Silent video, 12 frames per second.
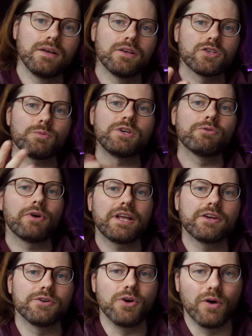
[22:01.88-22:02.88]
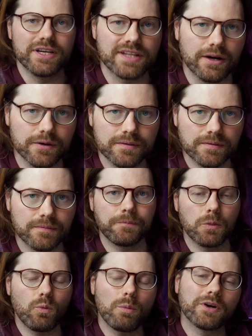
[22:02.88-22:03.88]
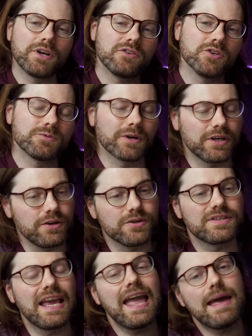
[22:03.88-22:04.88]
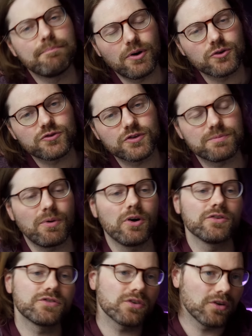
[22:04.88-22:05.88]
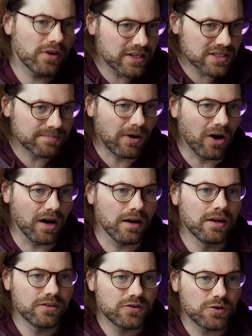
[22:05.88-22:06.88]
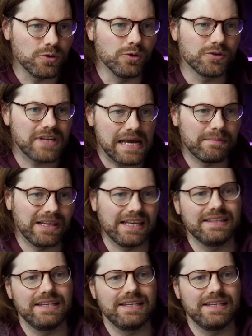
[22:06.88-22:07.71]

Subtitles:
So when you're running your noise now, what we're going to do is we're going to use the impulse response in Smart to time align